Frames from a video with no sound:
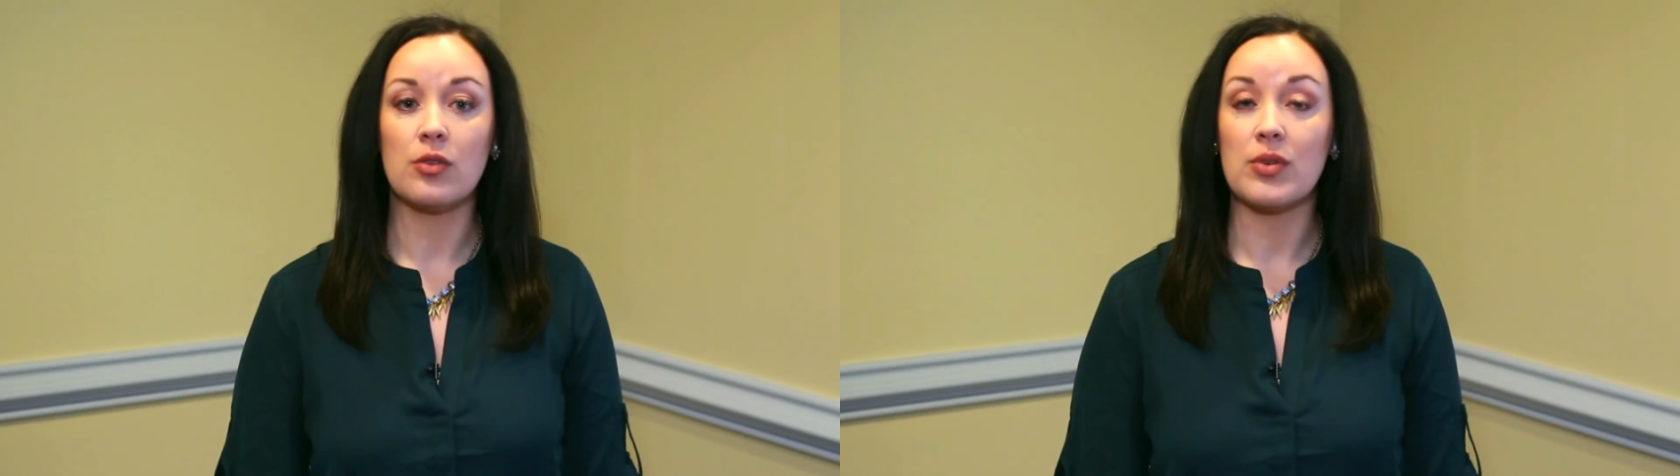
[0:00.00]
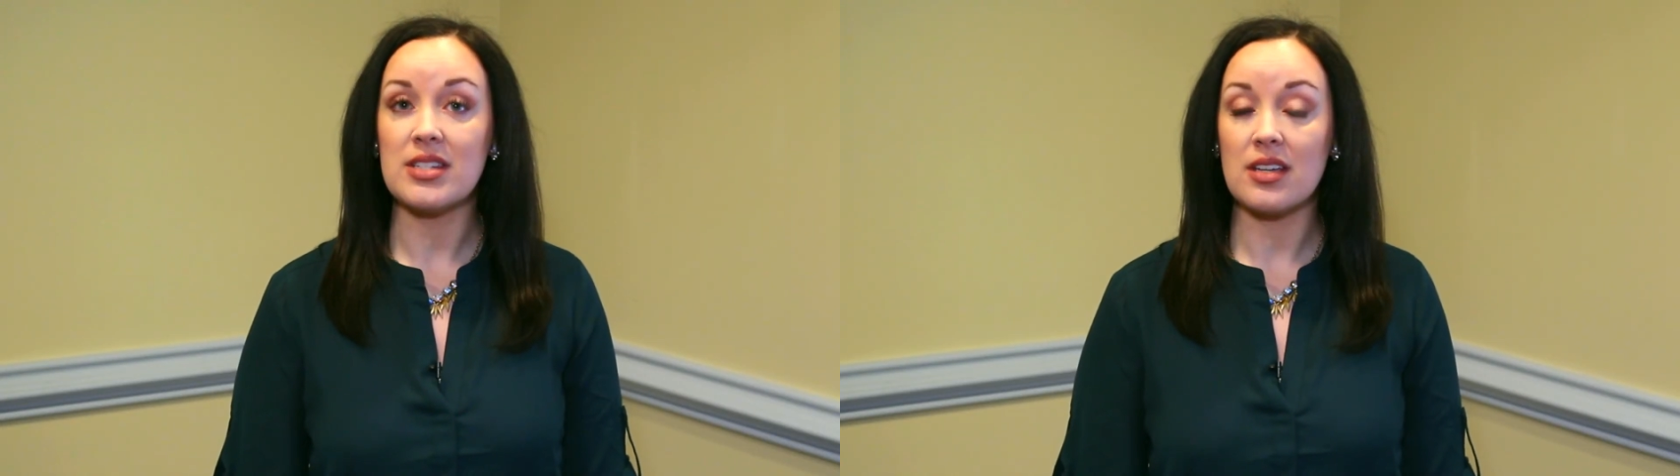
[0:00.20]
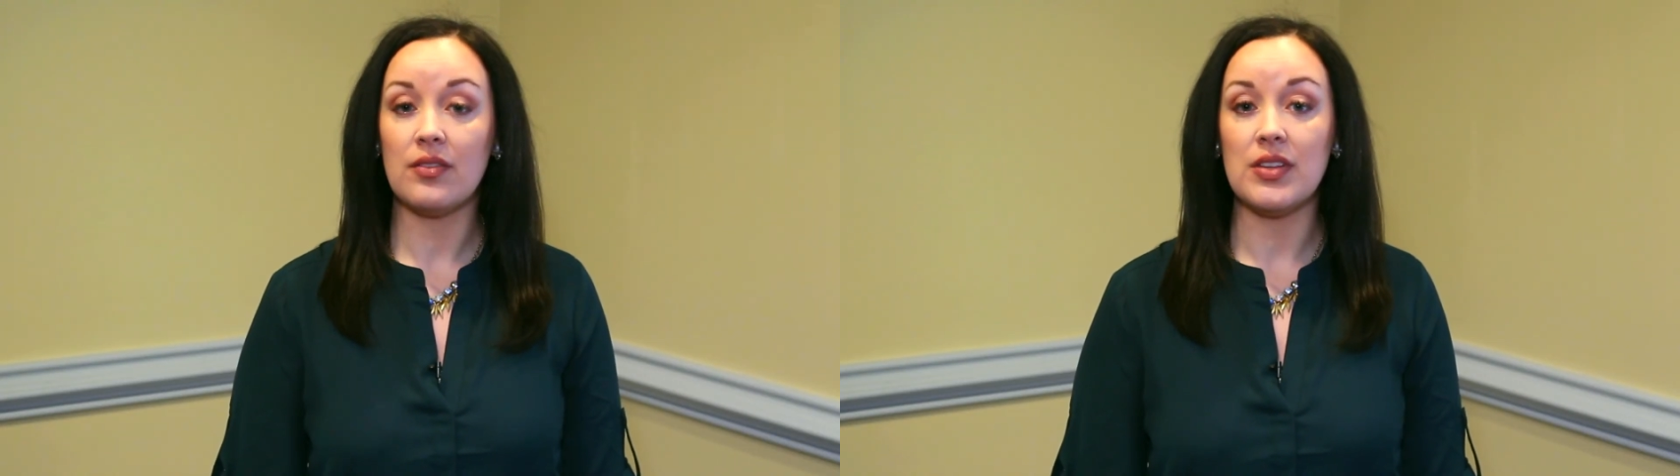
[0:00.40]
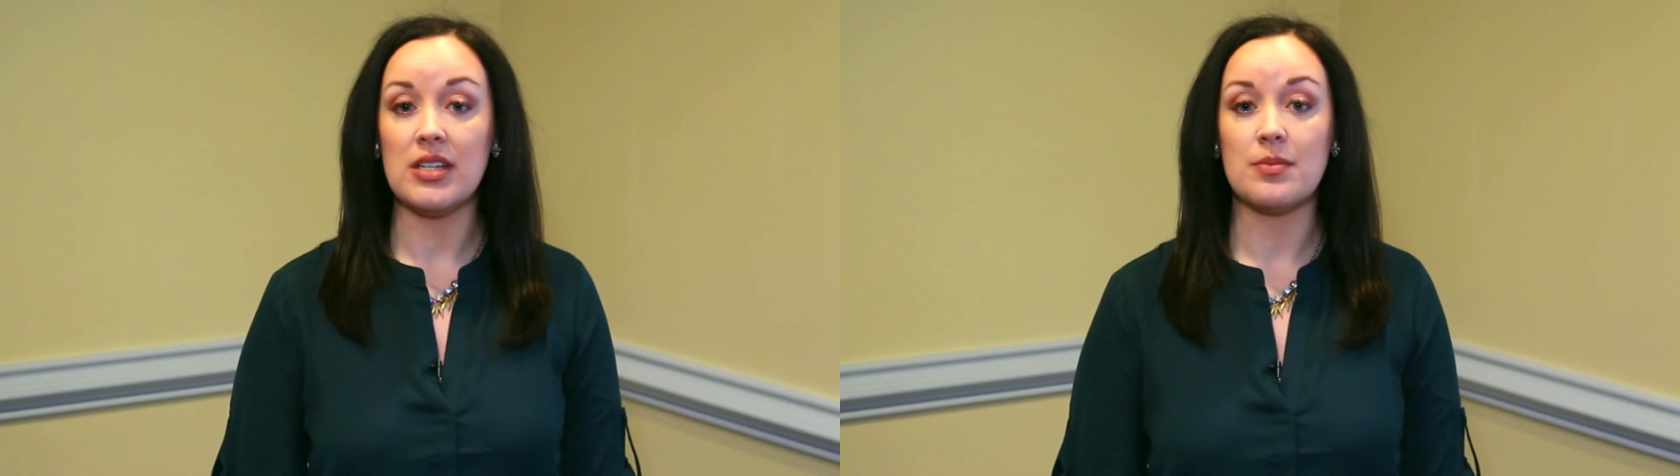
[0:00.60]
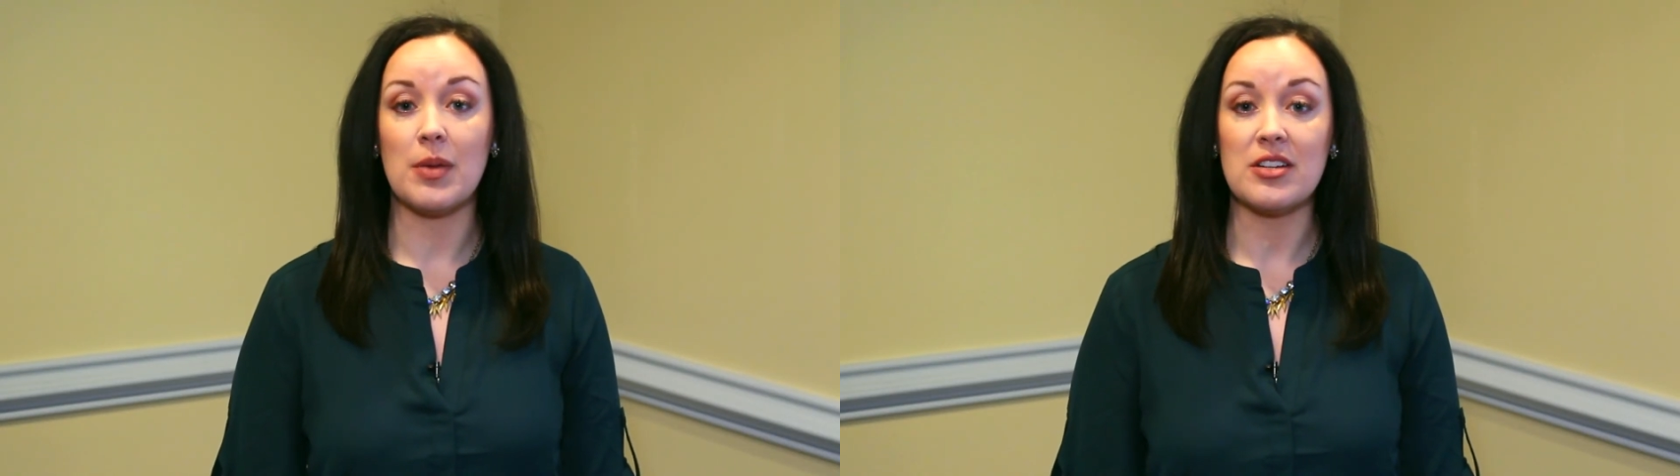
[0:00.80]
the risk of
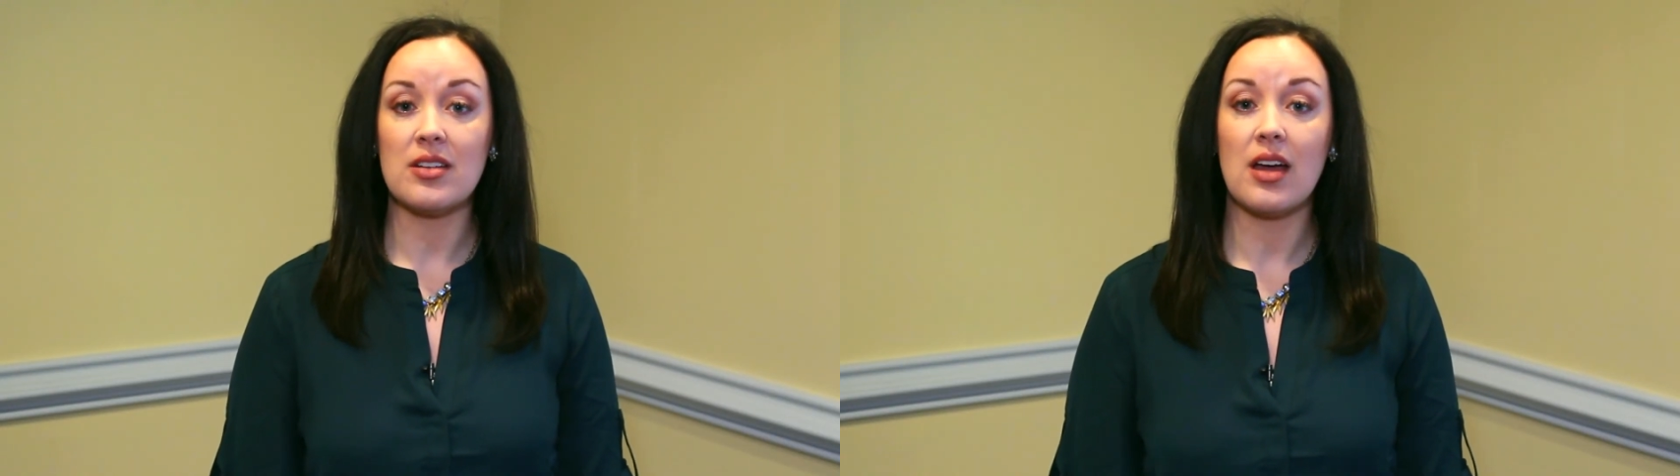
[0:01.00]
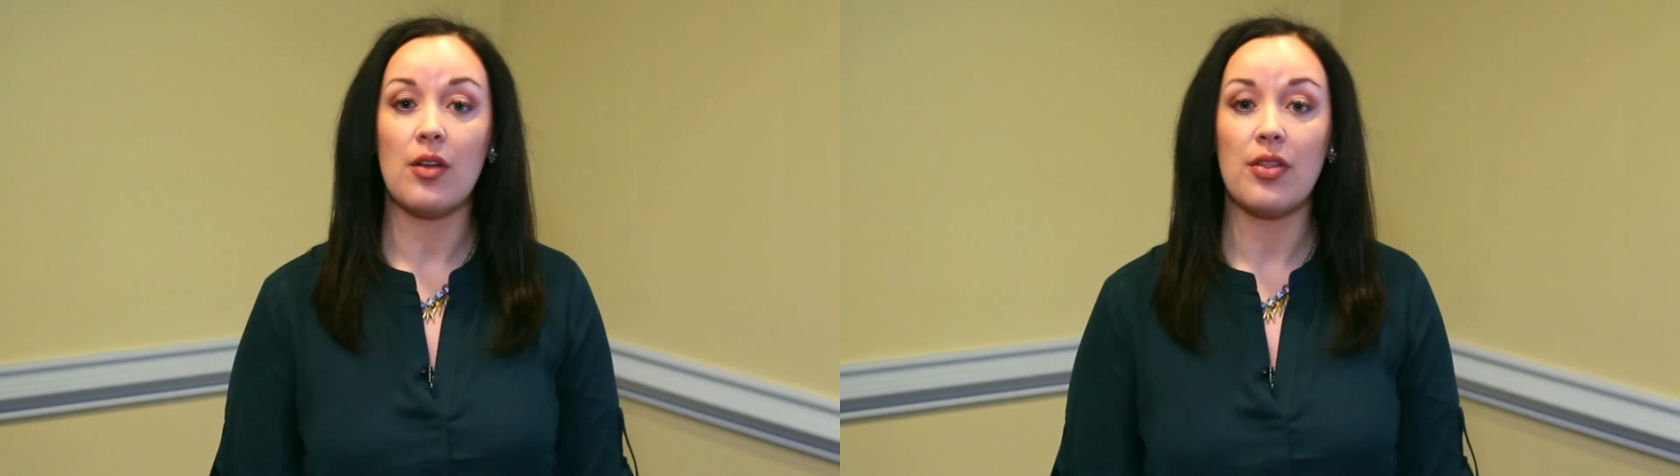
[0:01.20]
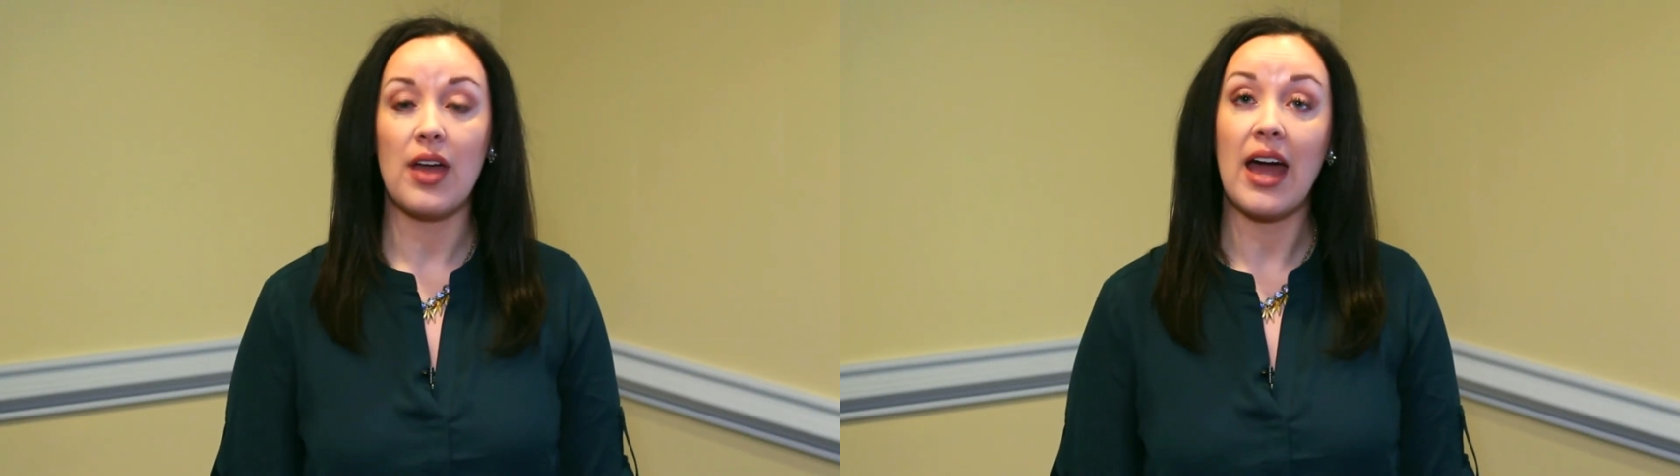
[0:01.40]
these mental health